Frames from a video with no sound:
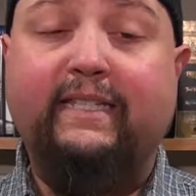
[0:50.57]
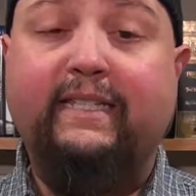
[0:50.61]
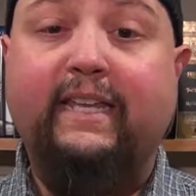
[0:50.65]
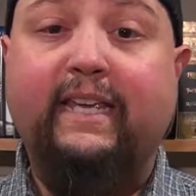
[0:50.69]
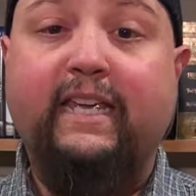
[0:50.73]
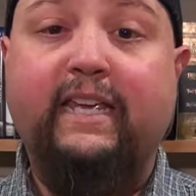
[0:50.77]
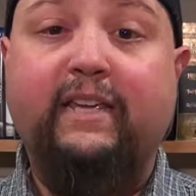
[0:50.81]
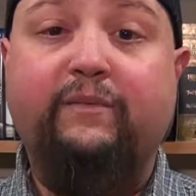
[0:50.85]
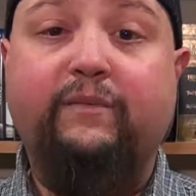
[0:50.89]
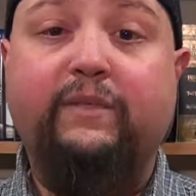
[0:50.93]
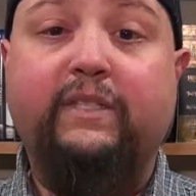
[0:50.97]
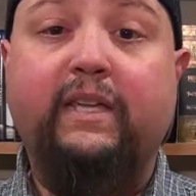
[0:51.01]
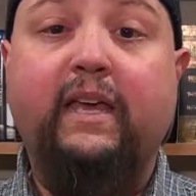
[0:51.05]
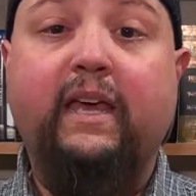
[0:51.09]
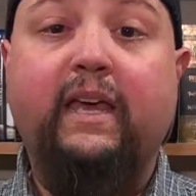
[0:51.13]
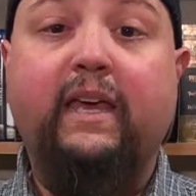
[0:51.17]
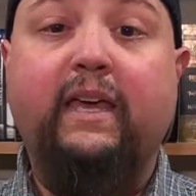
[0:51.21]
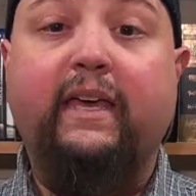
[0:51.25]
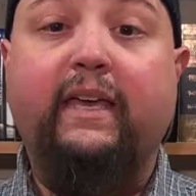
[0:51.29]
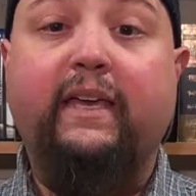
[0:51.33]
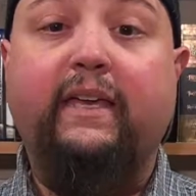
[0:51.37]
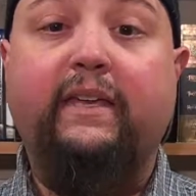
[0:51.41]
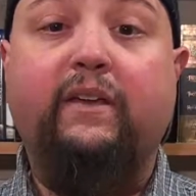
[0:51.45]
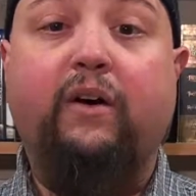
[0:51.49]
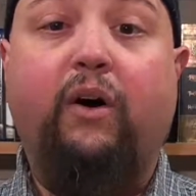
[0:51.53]
names
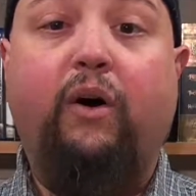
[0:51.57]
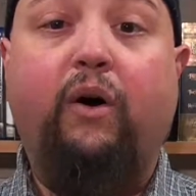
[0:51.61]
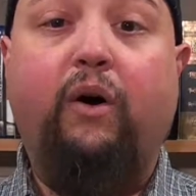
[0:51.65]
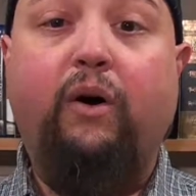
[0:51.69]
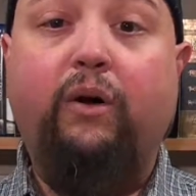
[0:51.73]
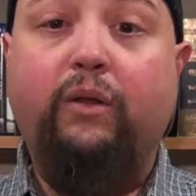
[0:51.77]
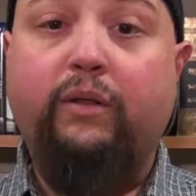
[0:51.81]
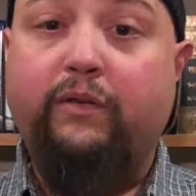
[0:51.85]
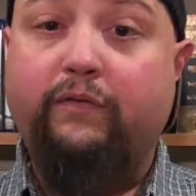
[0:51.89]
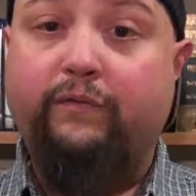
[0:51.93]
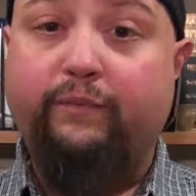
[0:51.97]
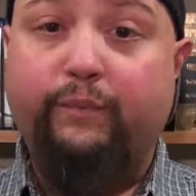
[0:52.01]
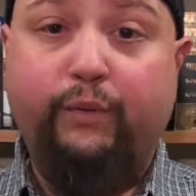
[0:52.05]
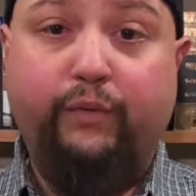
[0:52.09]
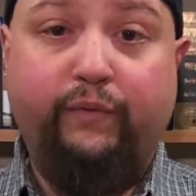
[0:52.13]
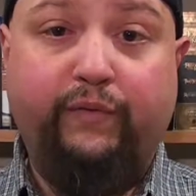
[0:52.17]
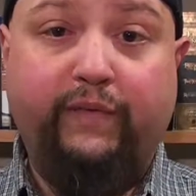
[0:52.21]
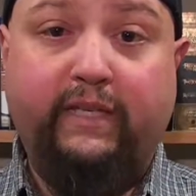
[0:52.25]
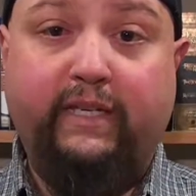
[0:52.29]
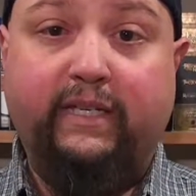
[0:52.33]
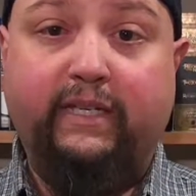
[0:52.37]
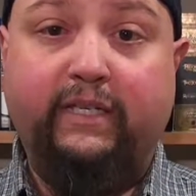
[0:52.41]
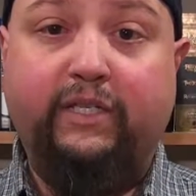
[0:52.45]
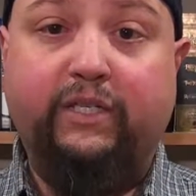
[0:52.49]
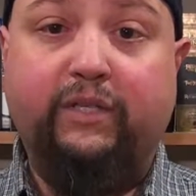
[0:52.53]
in all of movie
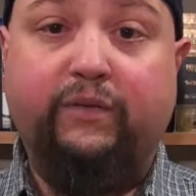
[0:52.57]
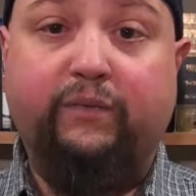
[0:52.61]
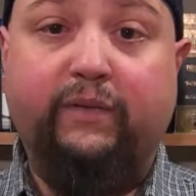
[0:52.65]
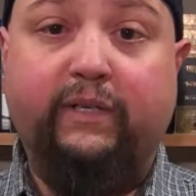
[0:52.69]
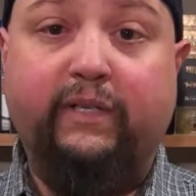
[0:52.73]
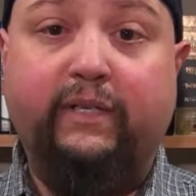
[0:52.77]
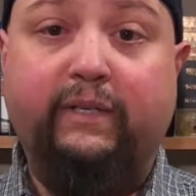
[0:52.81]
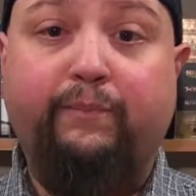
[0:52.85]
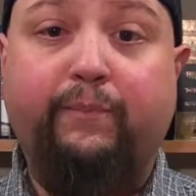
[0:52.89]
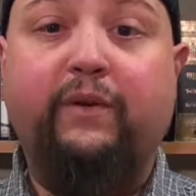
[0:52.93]
history,